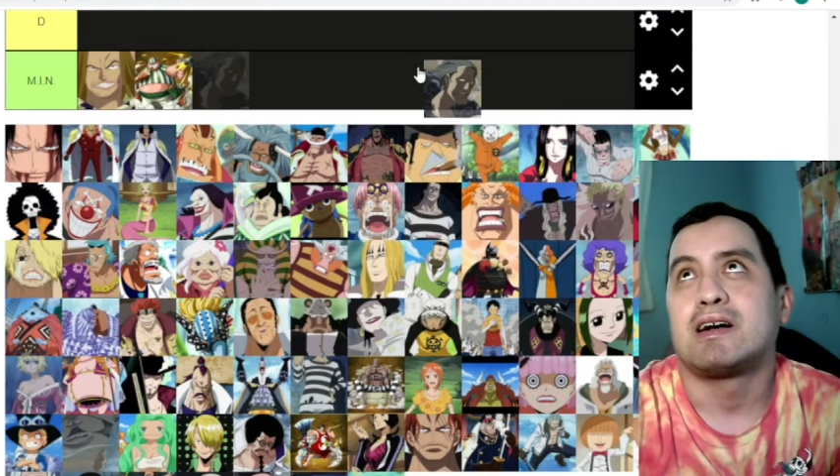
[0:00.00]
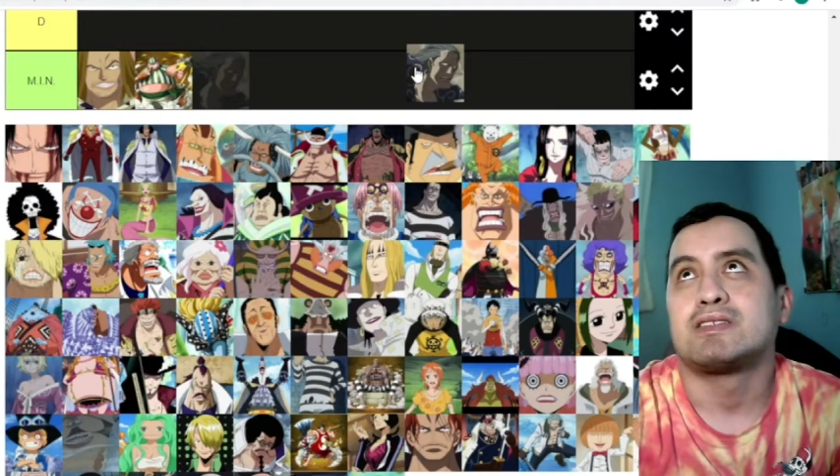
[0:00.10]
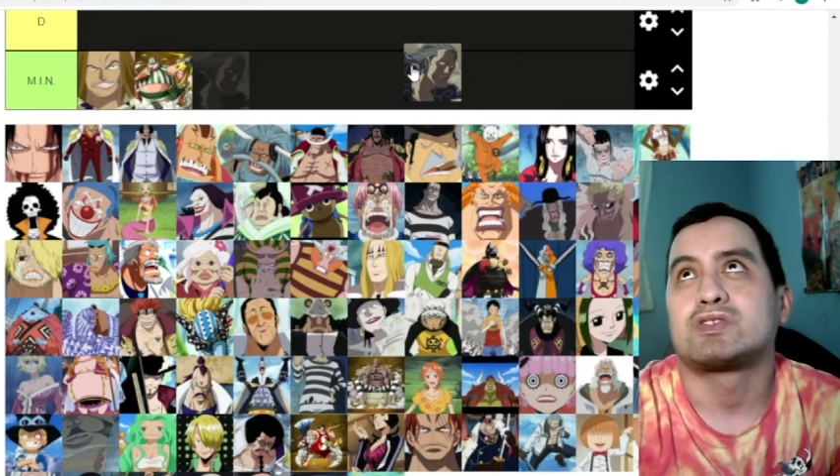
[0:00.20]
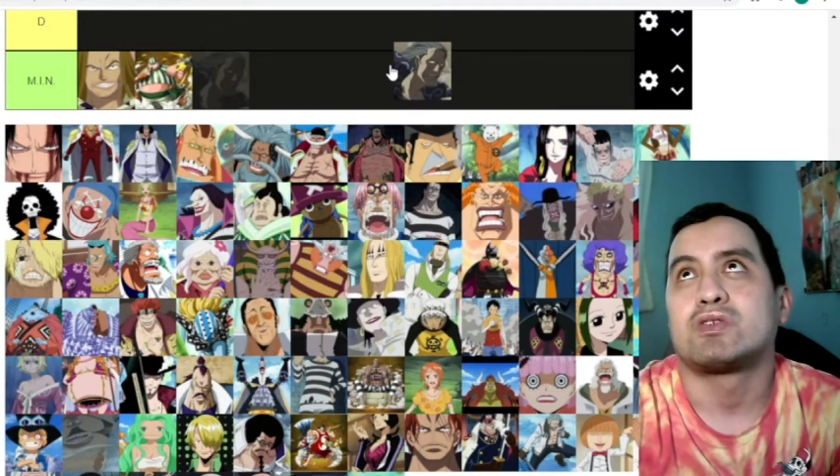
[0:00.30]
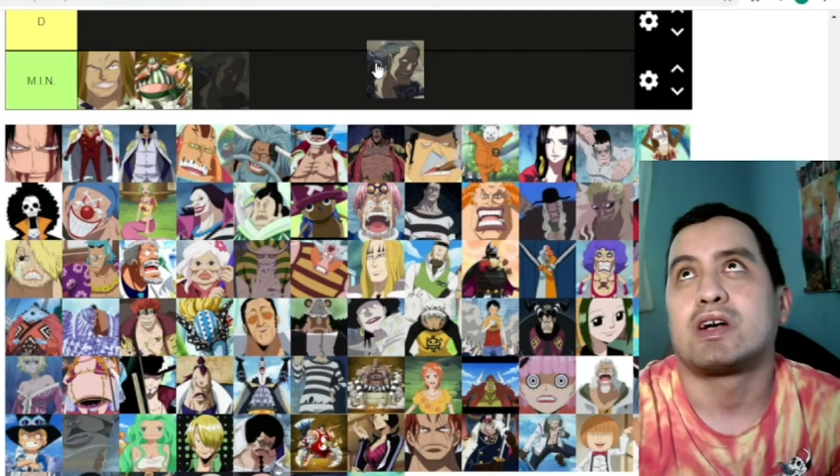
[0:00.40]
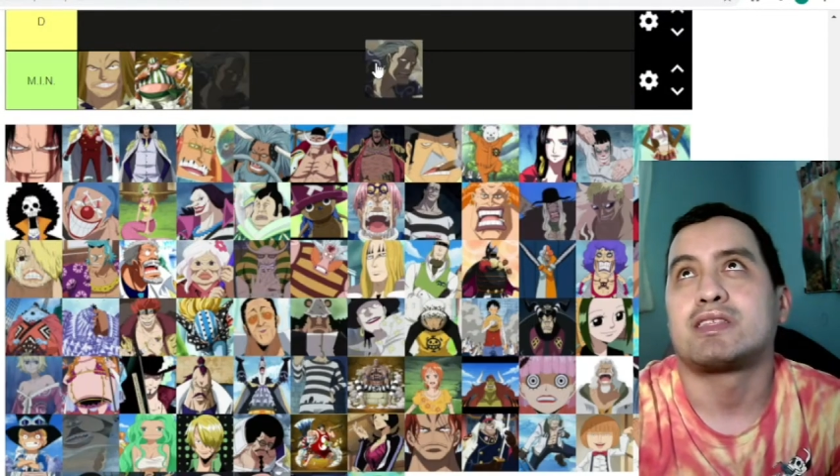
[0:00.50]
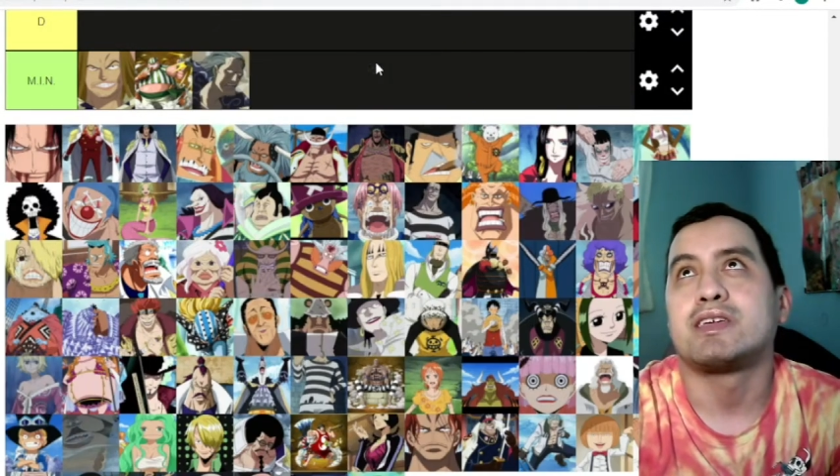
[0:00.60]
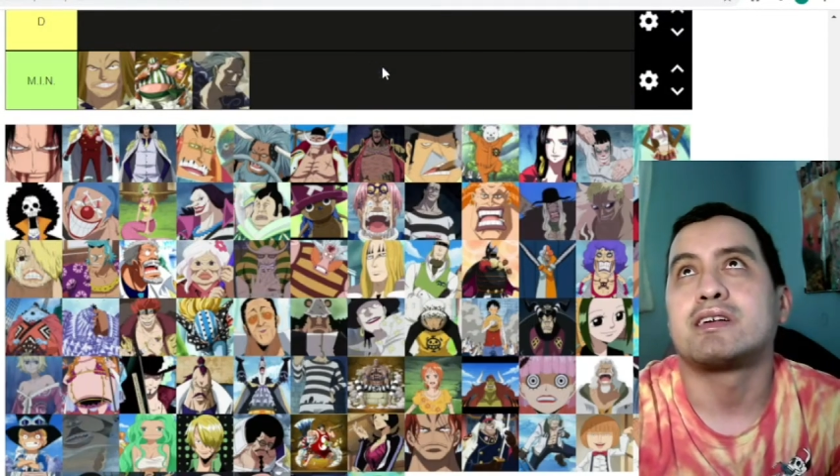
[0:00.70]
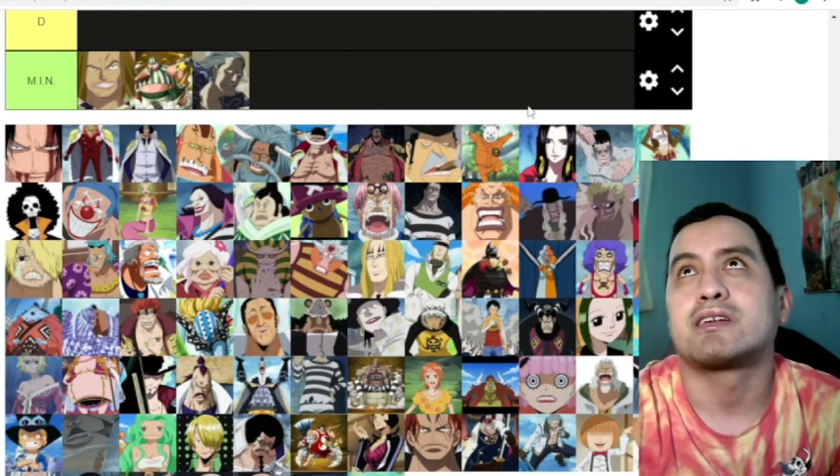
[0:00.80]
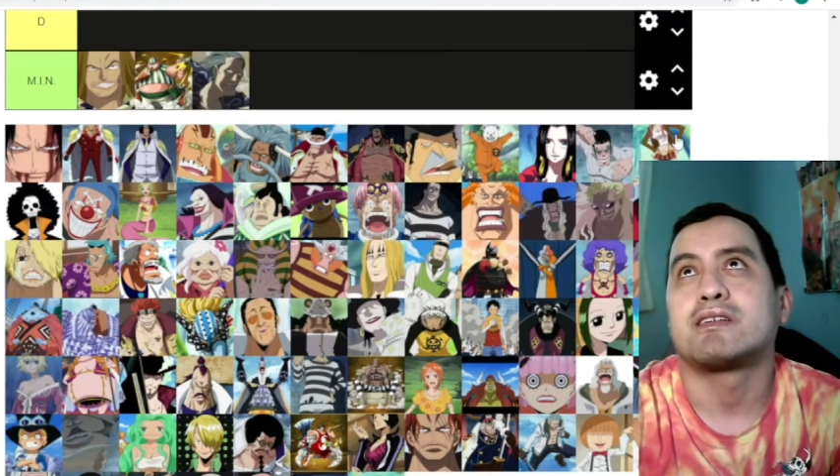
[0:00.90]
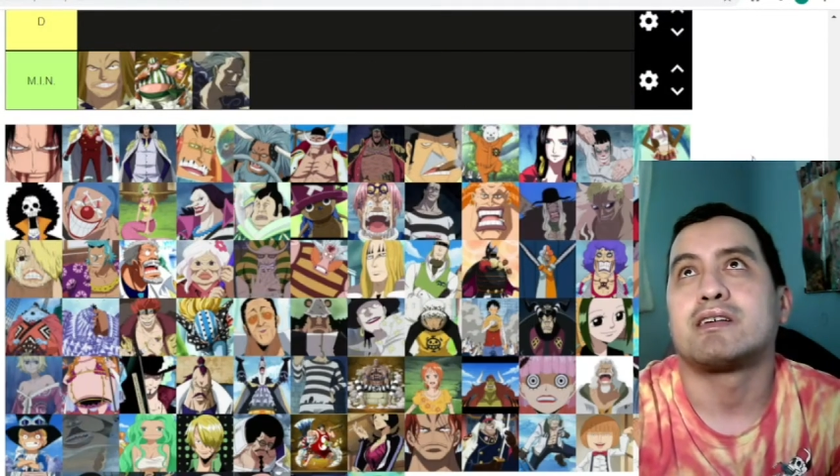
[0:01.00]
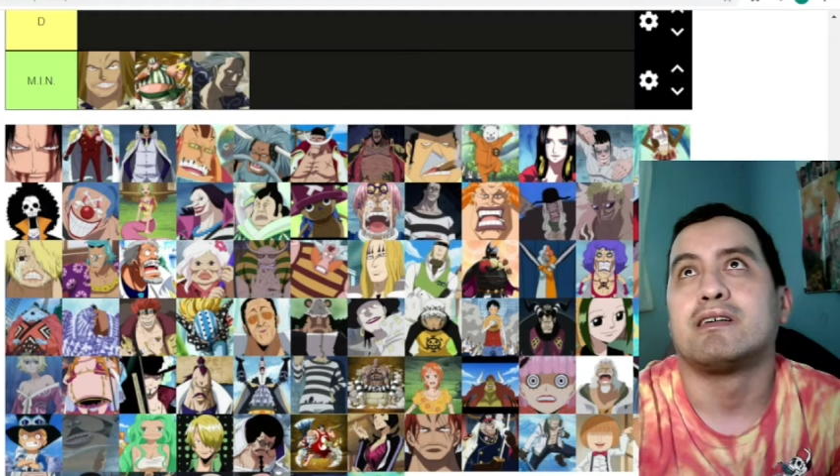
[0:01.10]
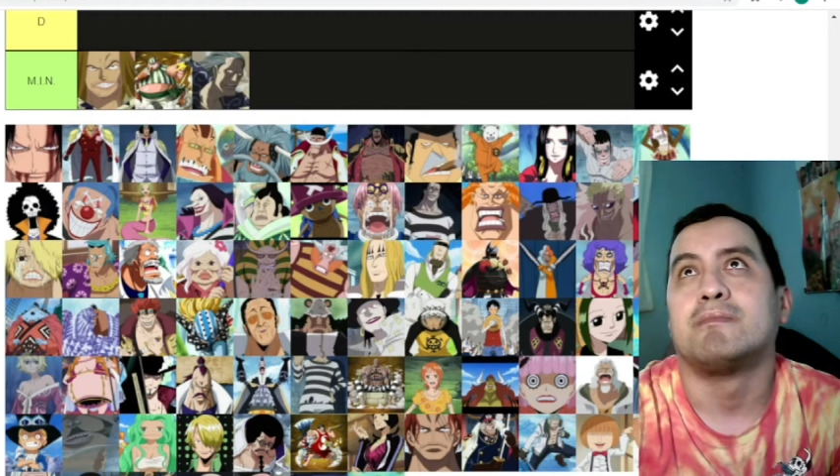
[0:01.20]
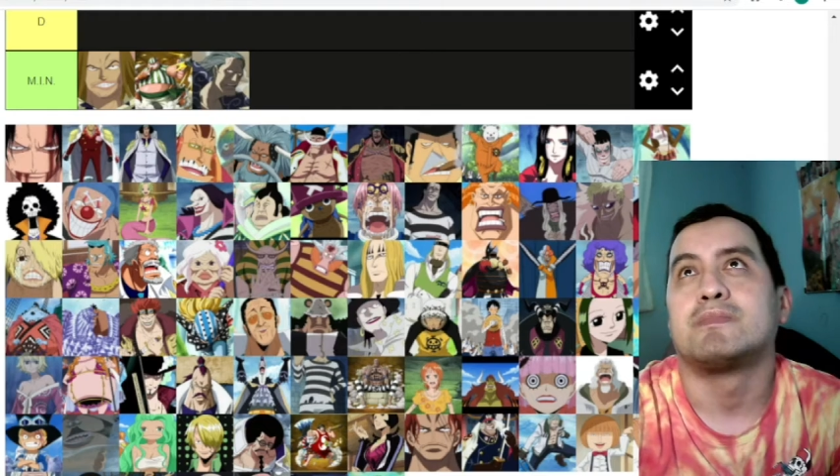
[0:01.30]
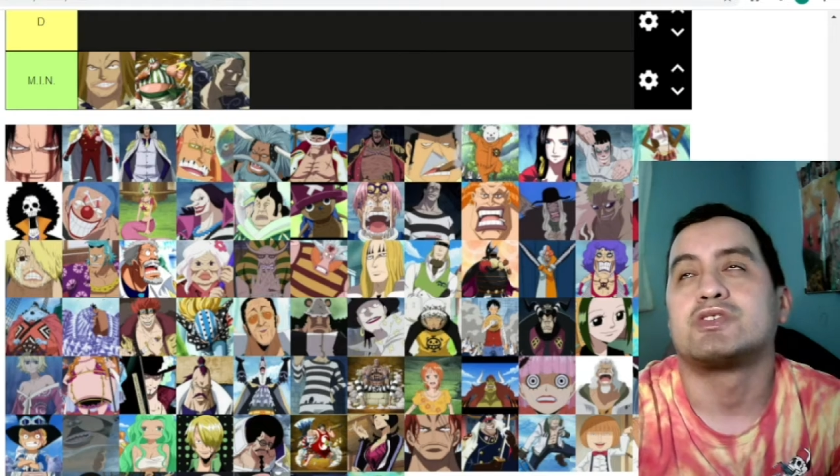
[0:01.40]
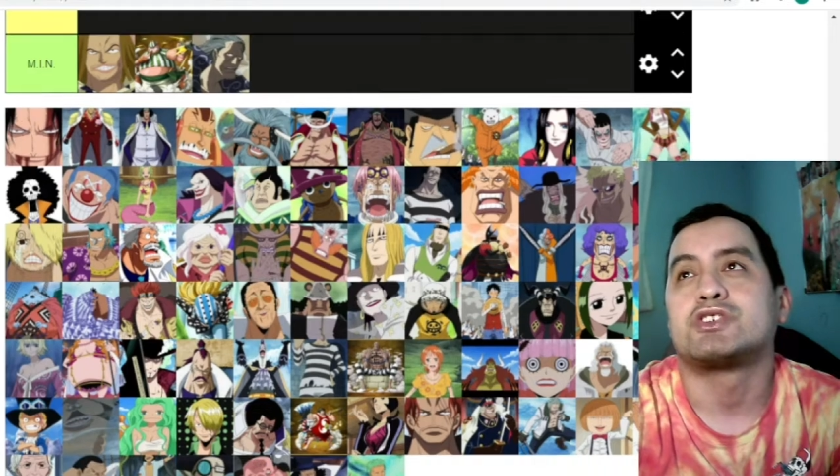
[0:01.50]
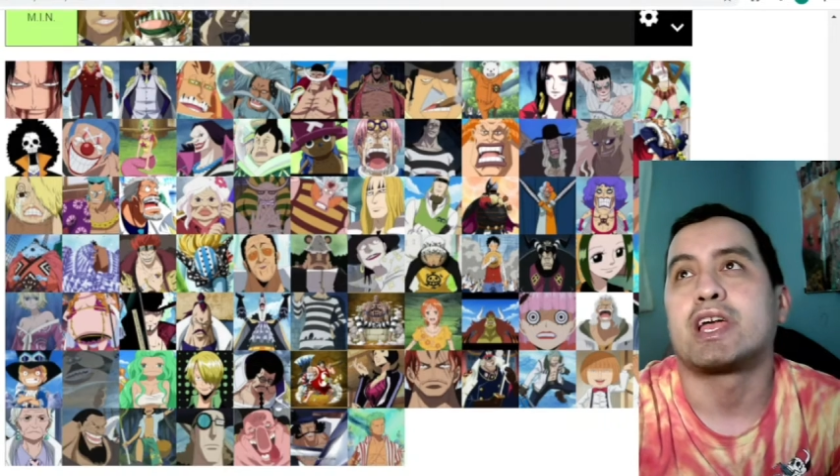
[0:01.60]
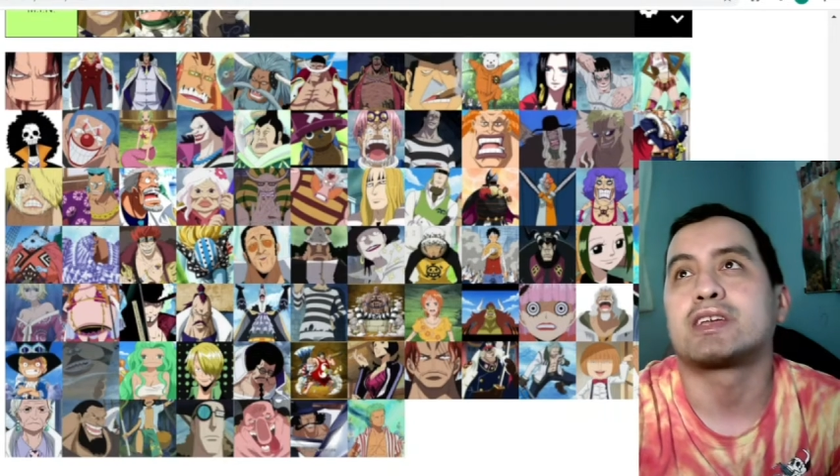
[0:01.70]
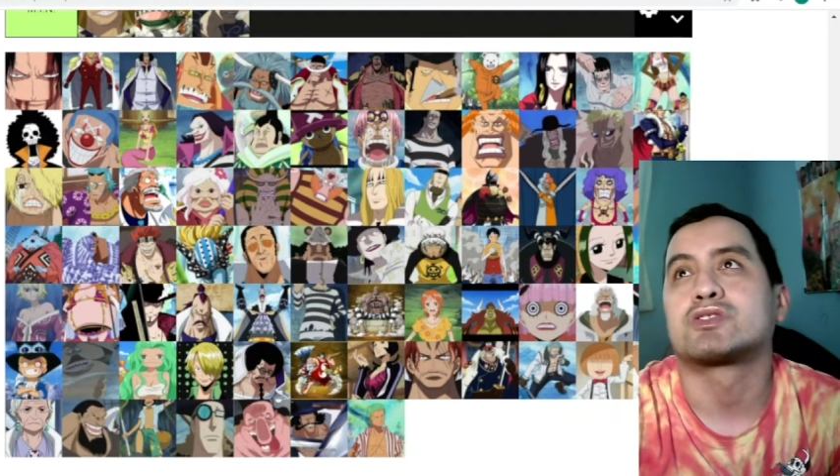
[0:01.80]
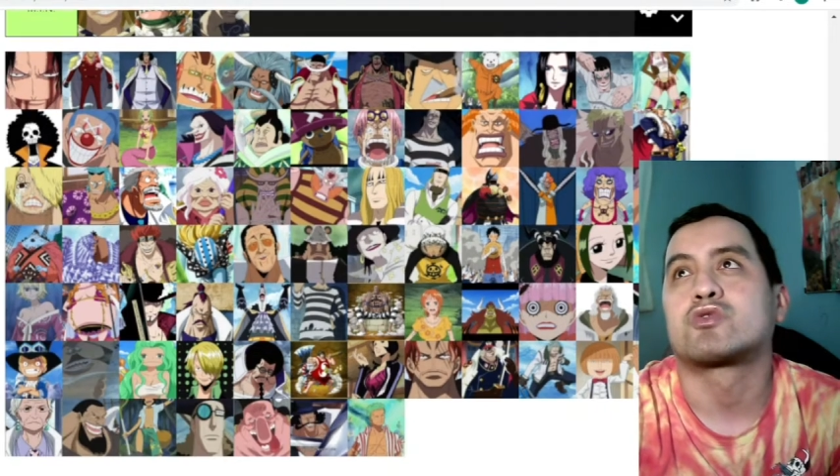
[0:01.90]
So I think
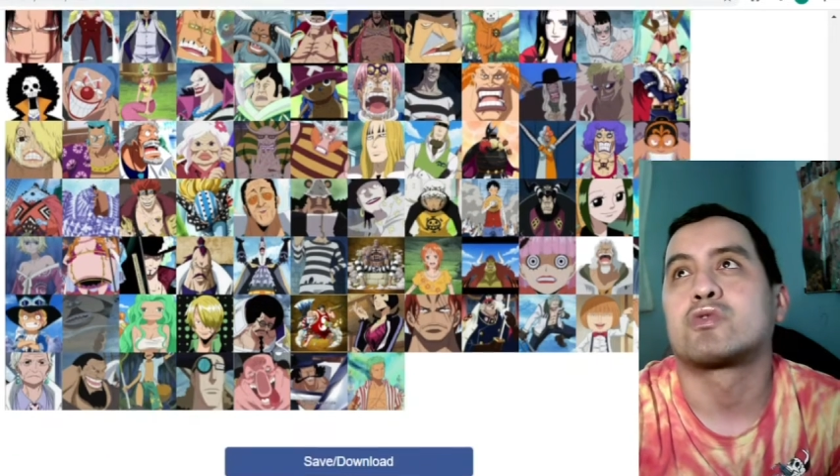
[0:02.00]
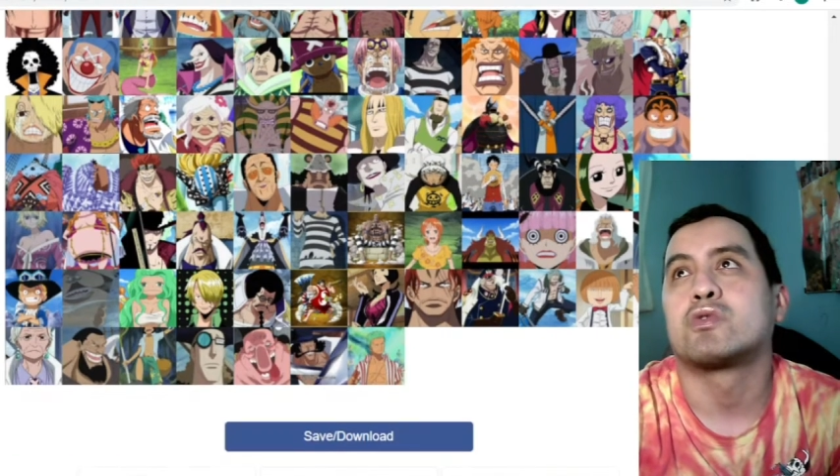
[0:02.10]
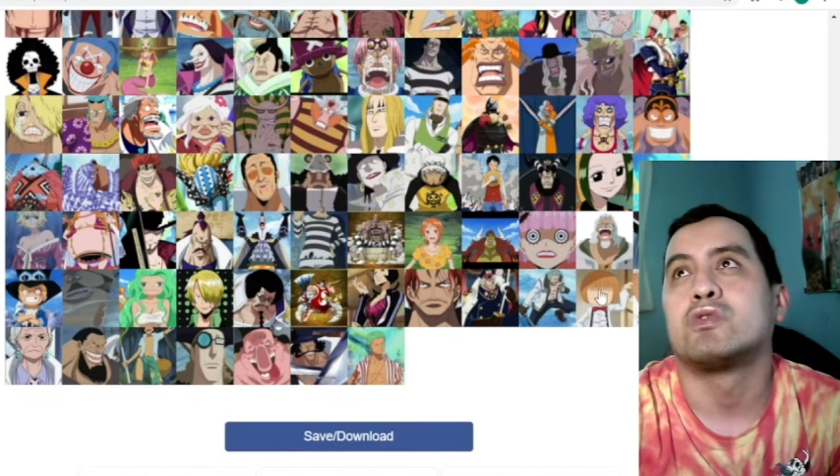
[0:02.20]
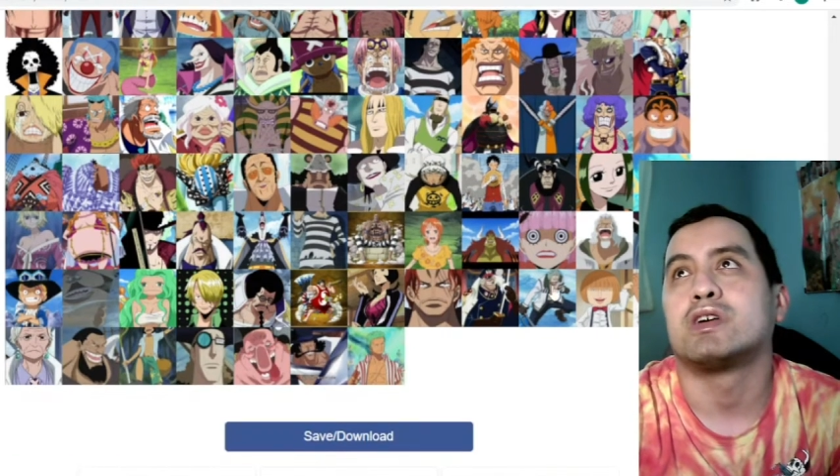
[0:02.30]
Shanks' crew